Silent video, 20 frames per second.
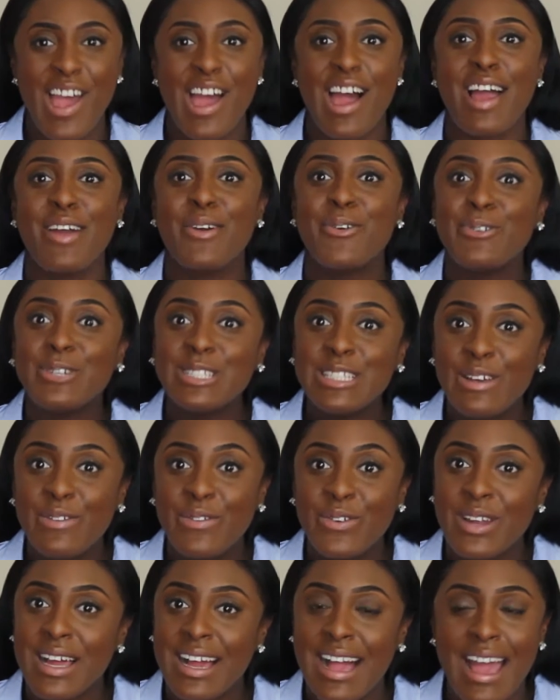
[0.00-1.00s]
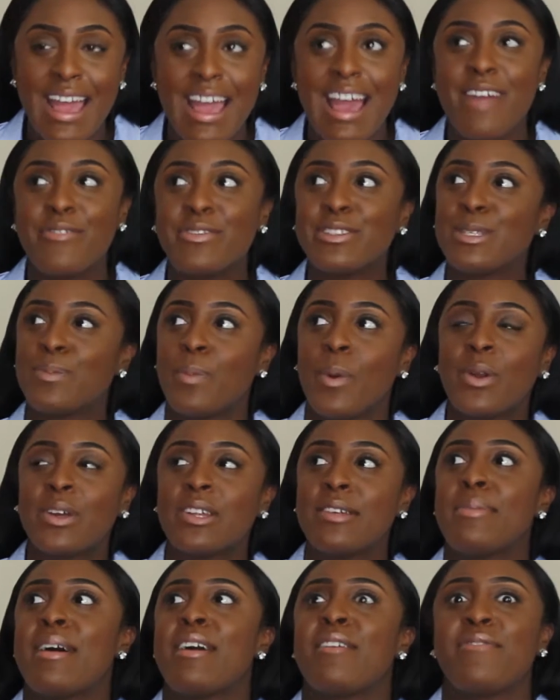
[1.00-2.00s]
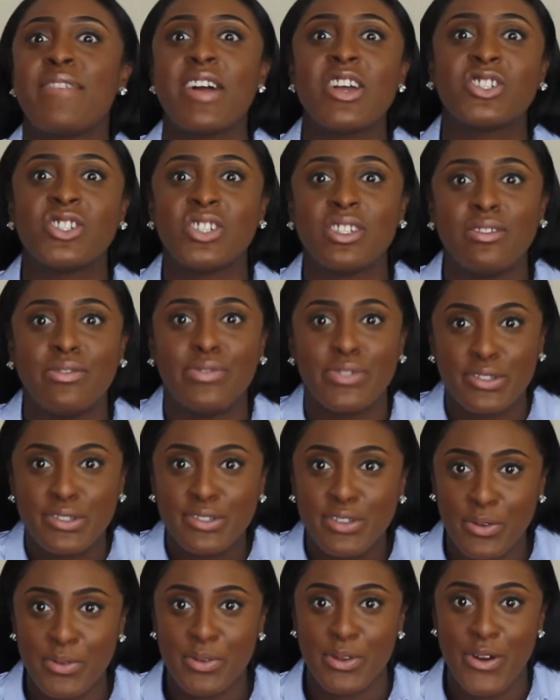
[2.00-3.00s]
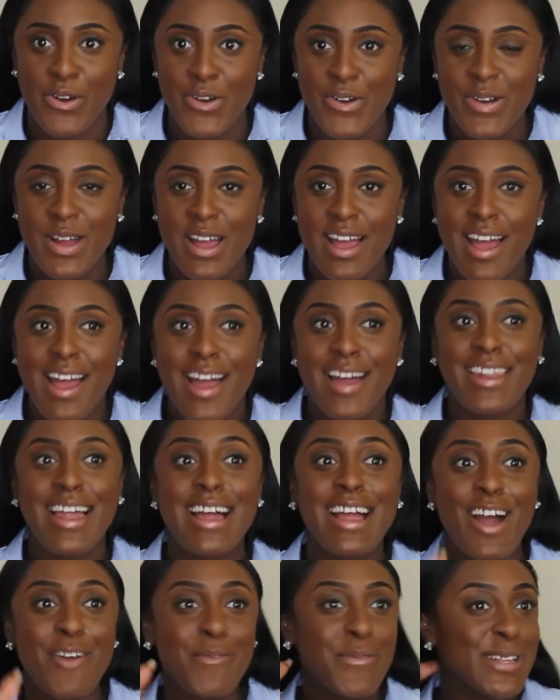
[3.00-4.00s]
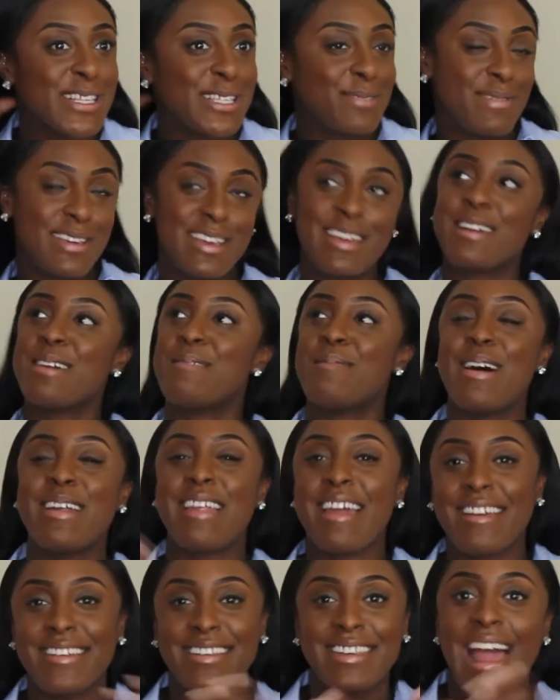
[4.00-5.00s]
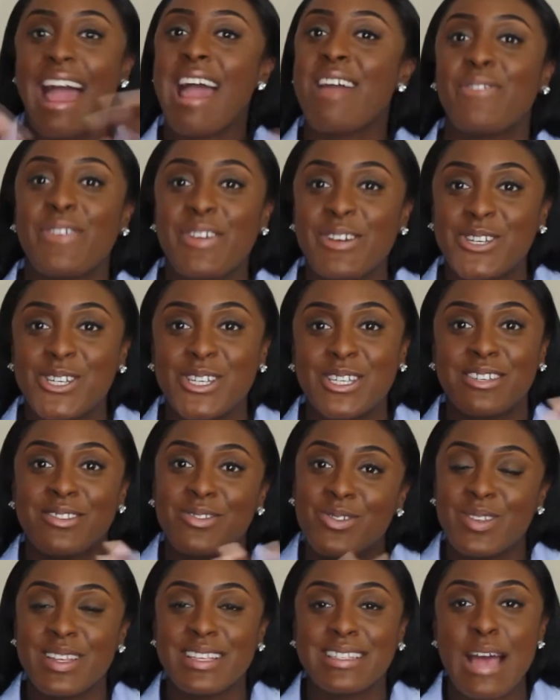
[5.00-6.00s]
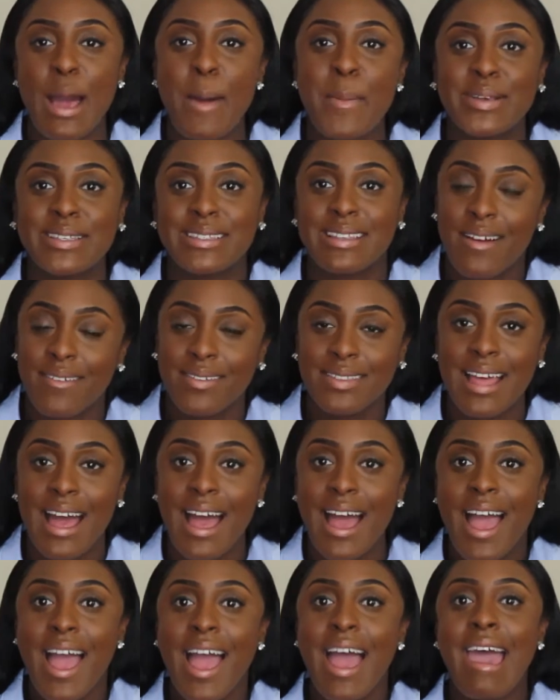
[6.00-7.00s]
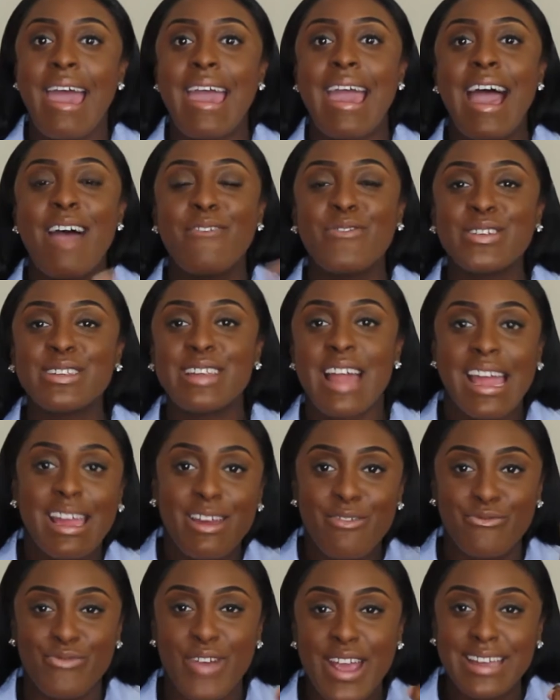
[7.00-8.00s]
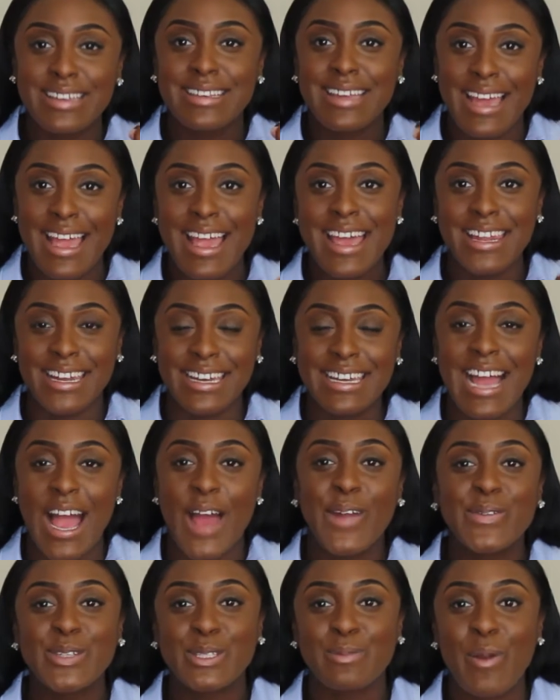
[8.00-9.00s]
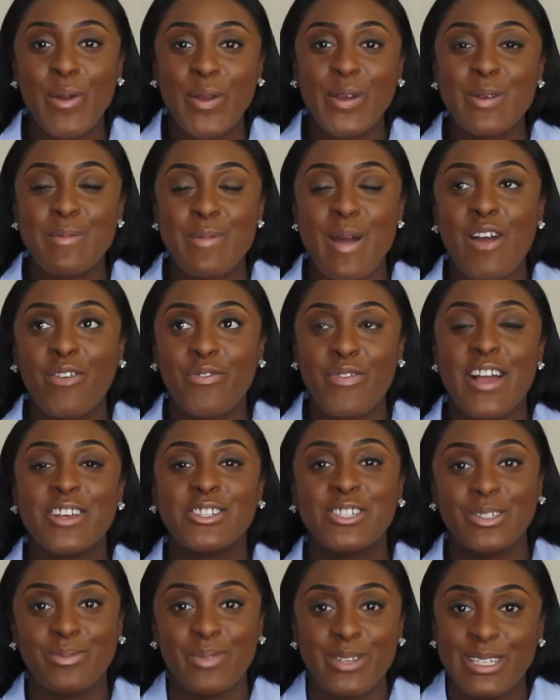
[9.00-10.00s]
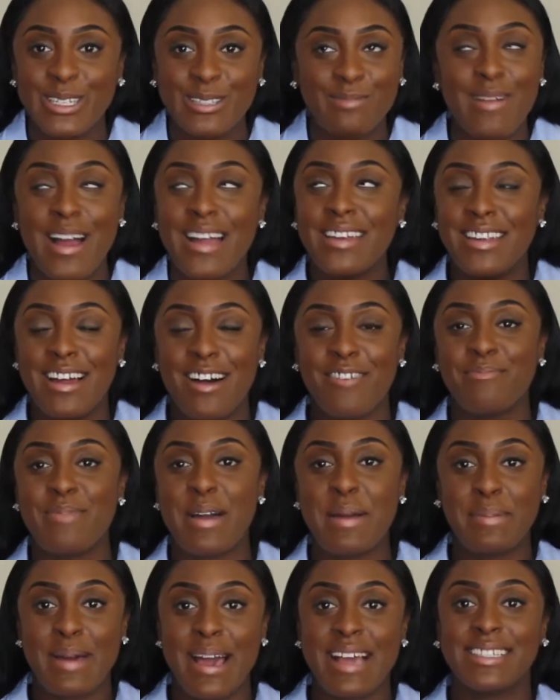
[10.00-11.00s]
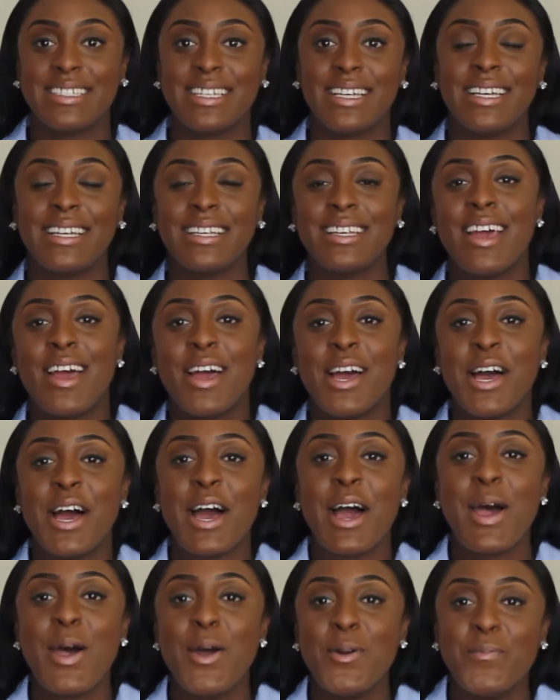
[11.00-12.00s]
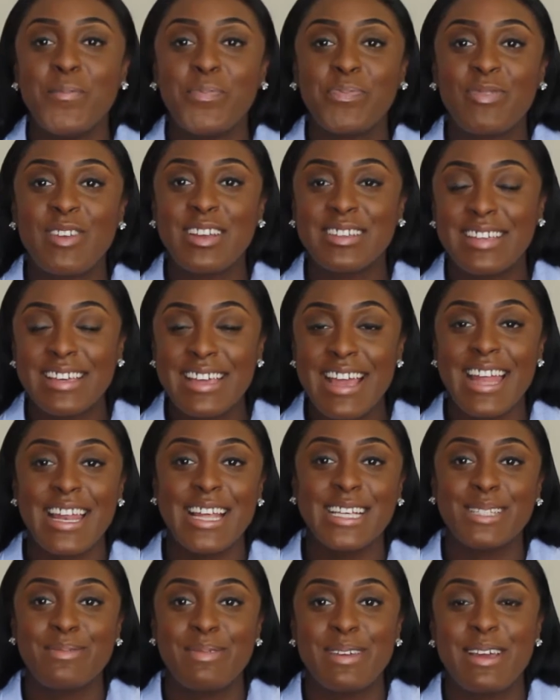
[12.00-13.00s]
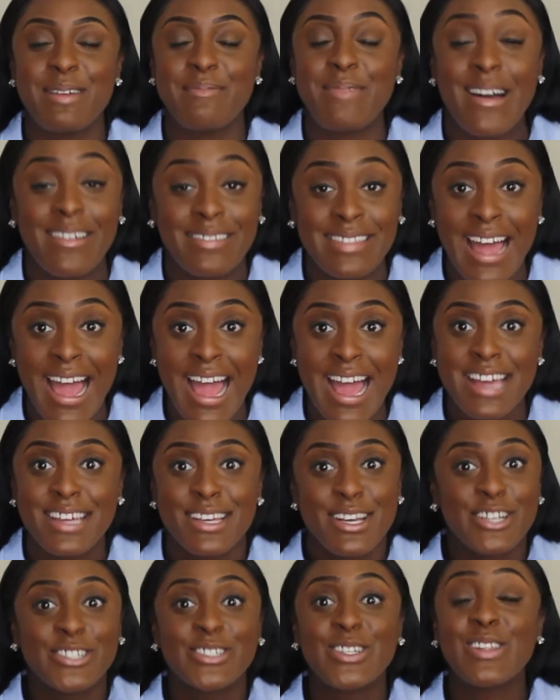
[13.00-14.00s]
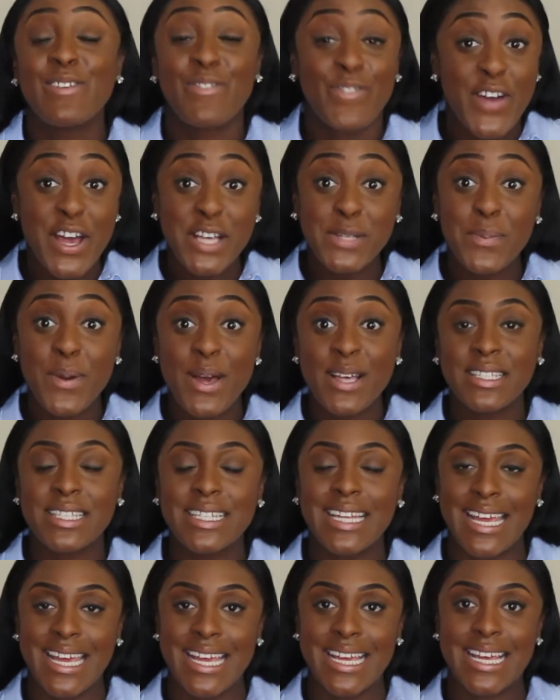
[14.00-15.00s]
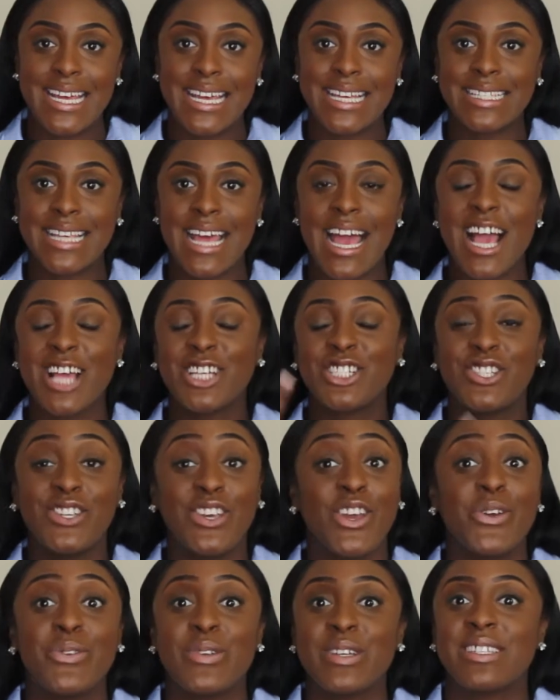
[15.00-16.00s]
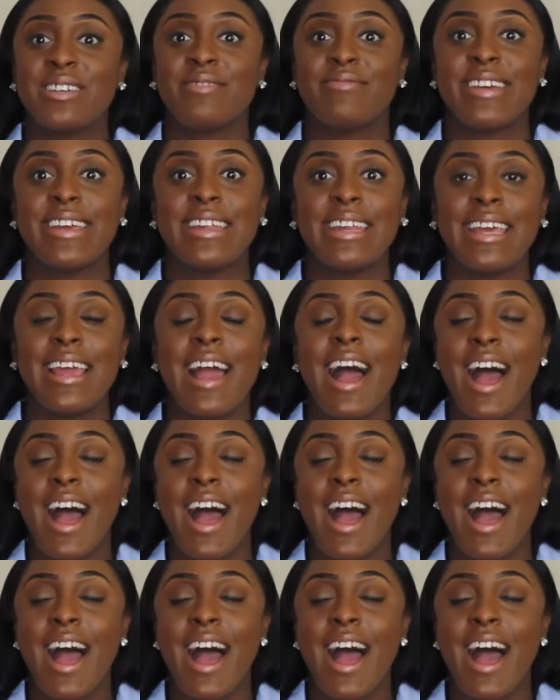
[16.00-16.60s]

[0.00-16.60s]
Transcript: I also feel like I haven't spoken about fashion for so long. Like, I've been speaking about like life issues and all this type of stuff that I haven't like reined it in and haven't spoken about fashion, which is my love, my passion. So yeah, let's speak about that. So the first person is Shiona Tarini.